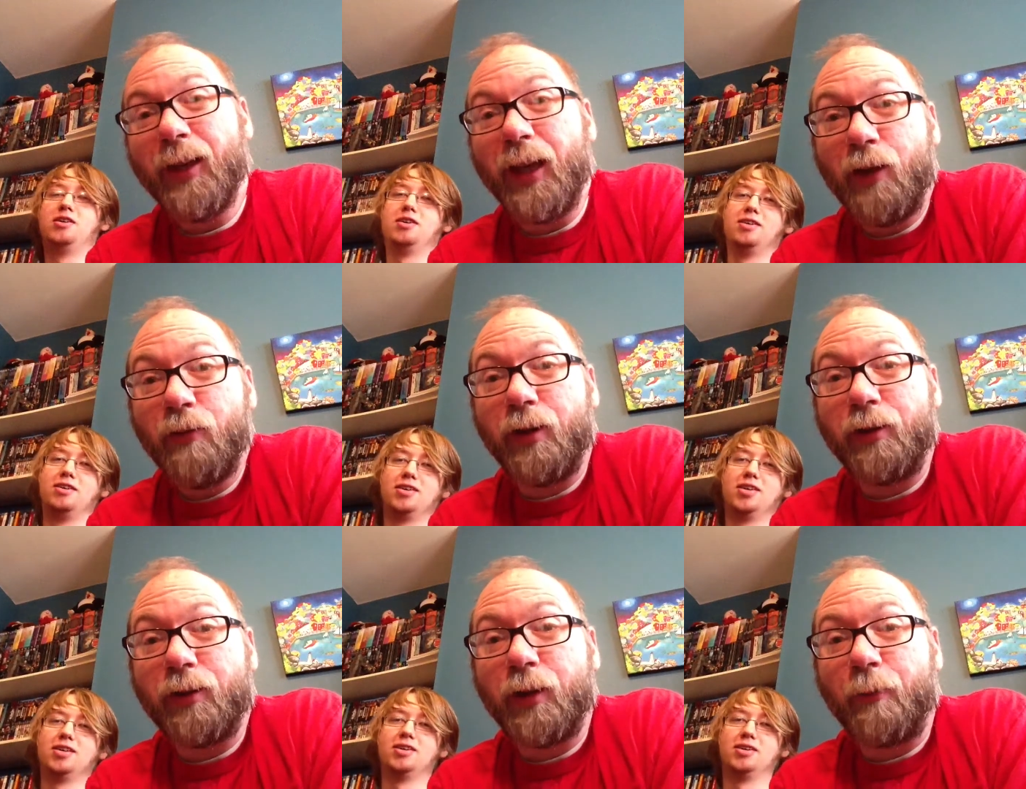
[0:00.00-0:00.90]
Speaker 1: angry guy
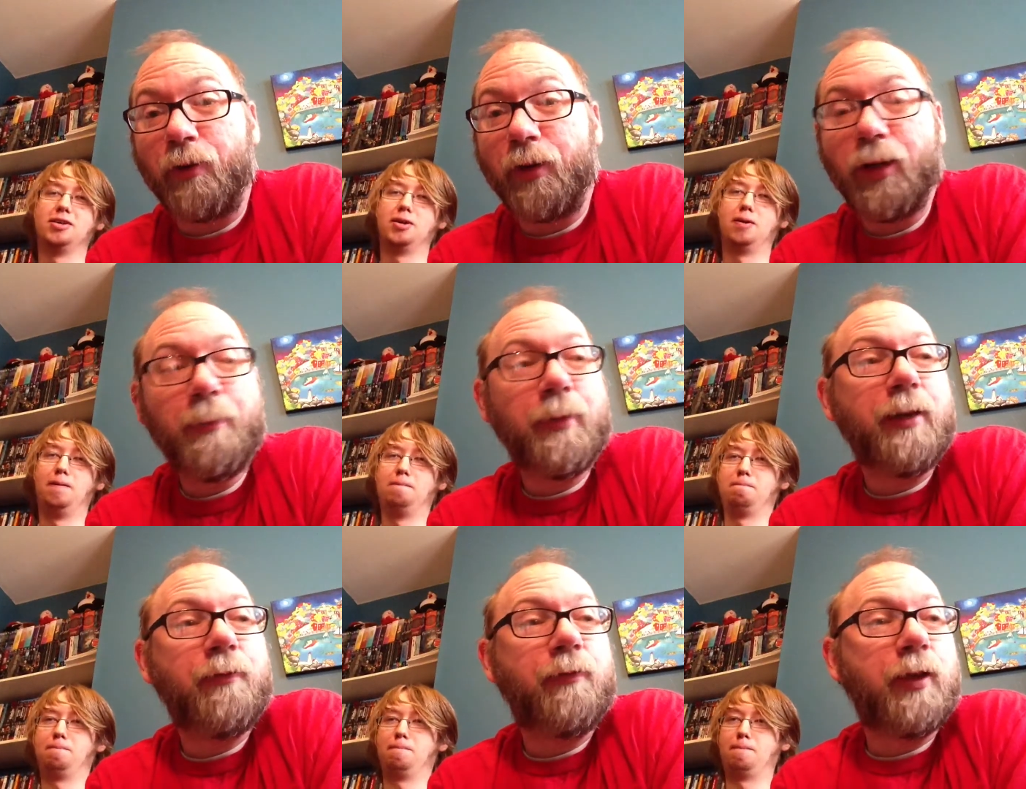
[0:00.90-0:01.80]
this time around. I'm
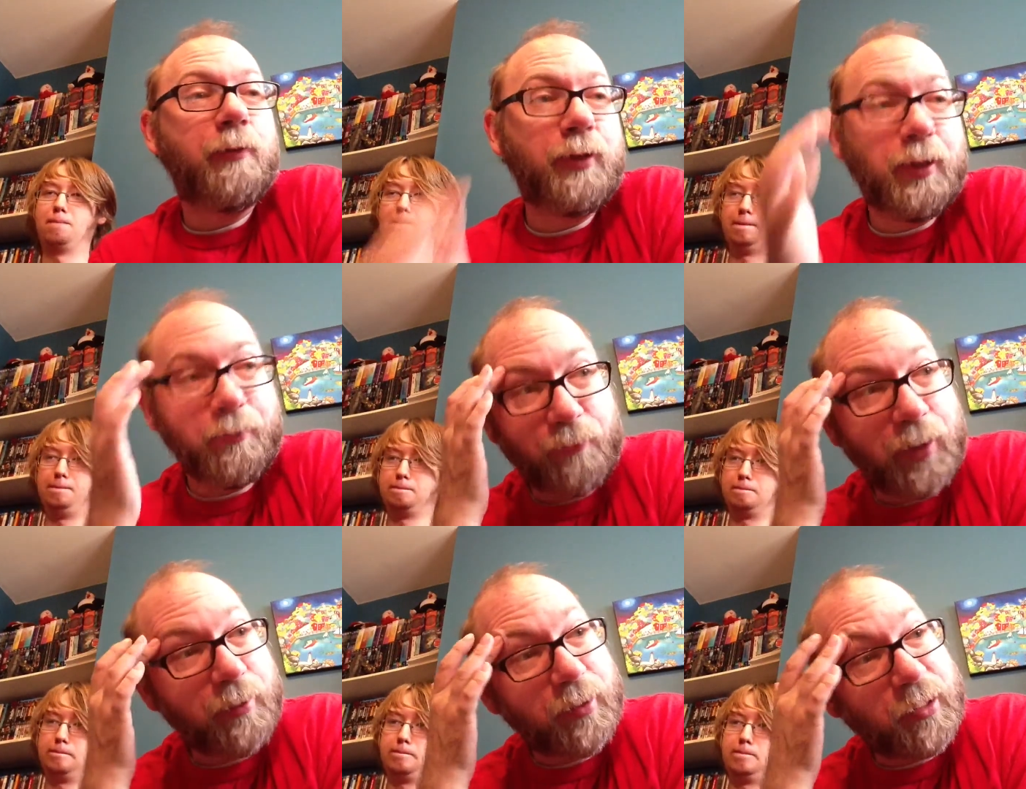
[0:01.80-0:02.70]
not. I was not a
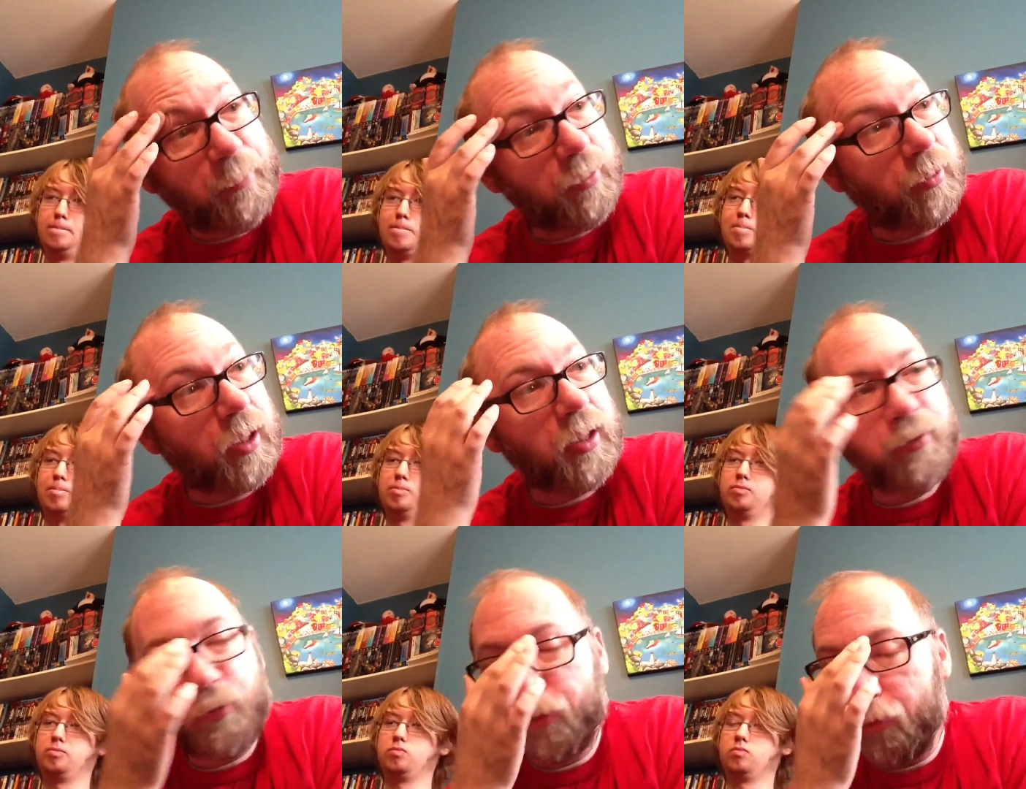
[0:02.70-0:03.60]
fan of this episode. Uh,
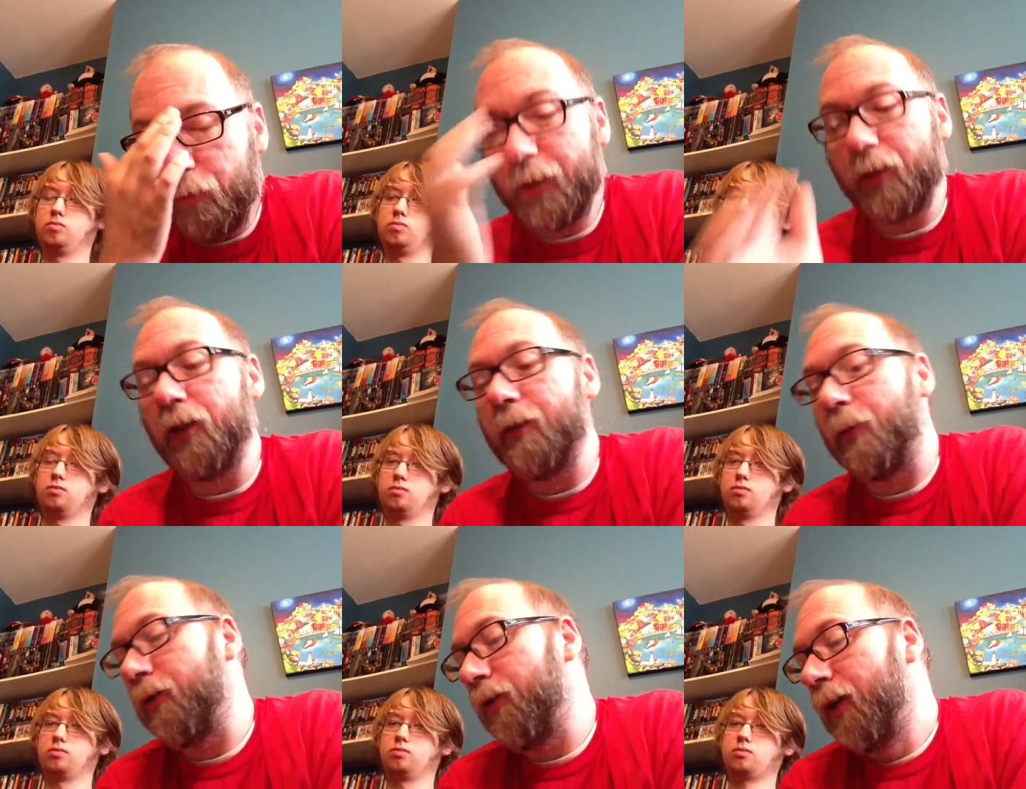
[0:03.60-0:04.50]
there were certain things I liked
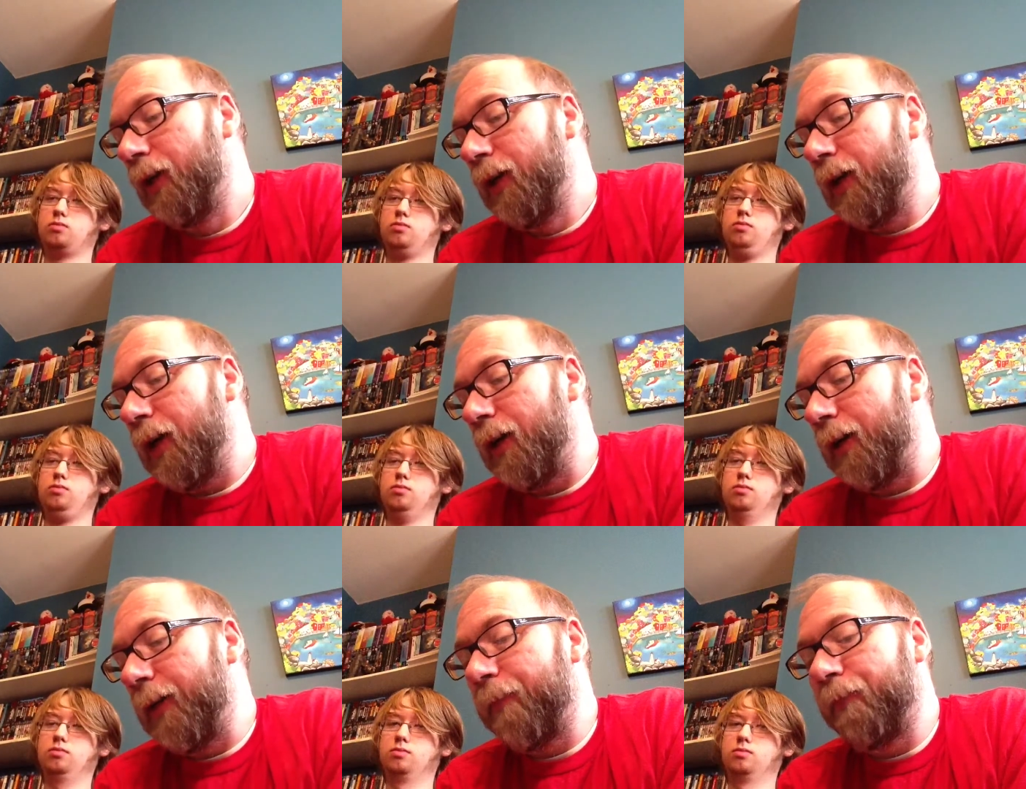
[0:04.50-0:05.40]
about it.
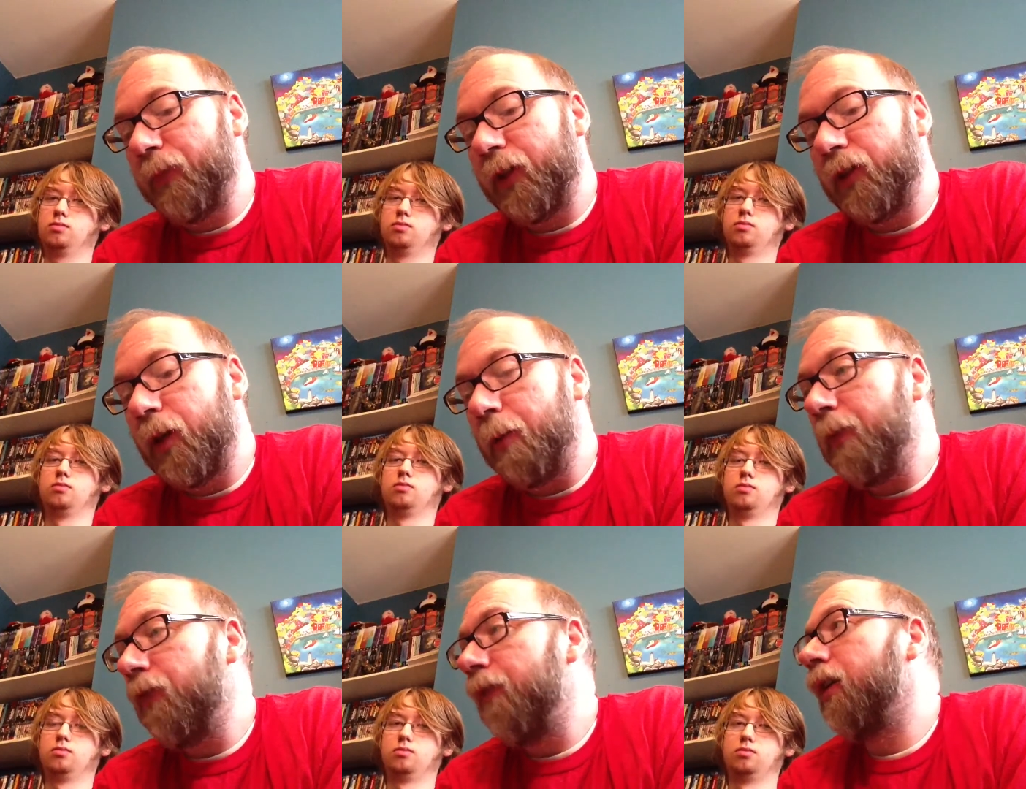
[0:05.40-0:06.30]
Um, a couple of my
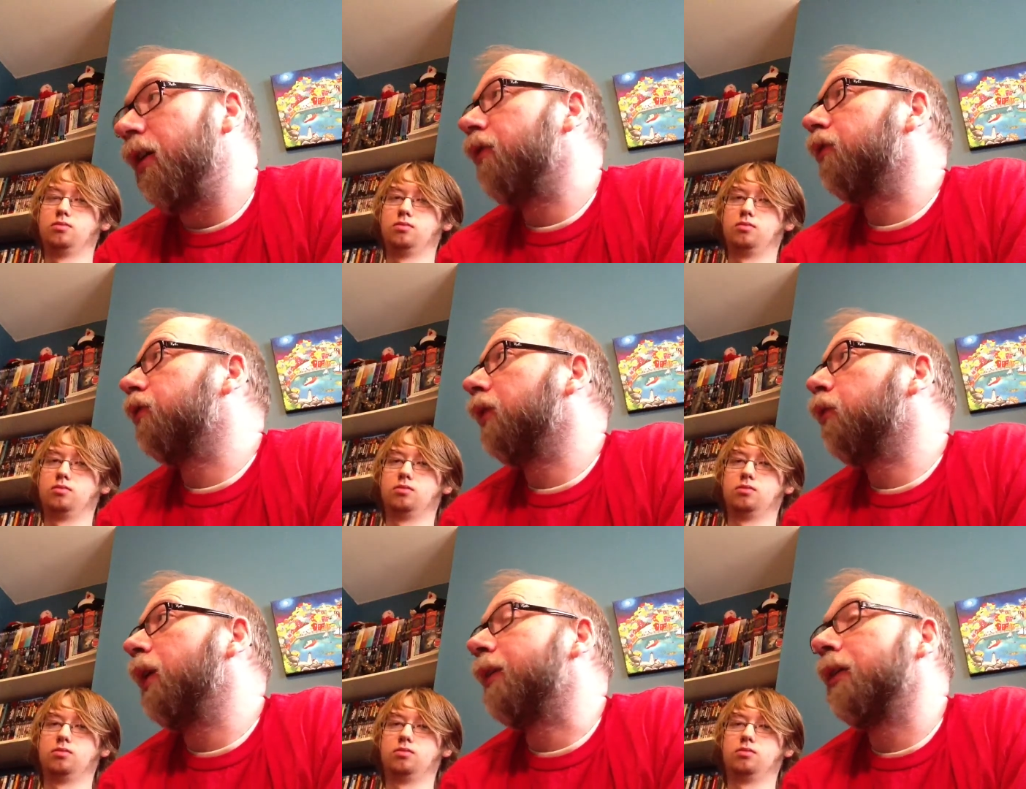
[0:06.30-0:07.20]
favorite characters like
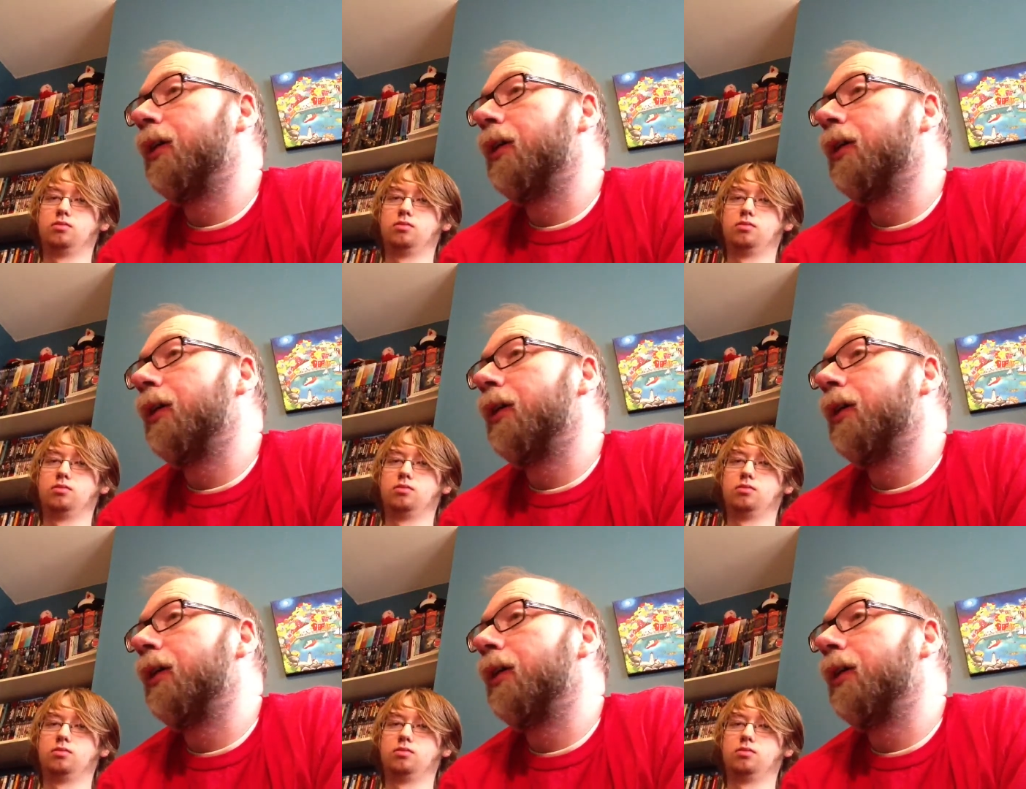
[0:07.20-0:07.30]
went.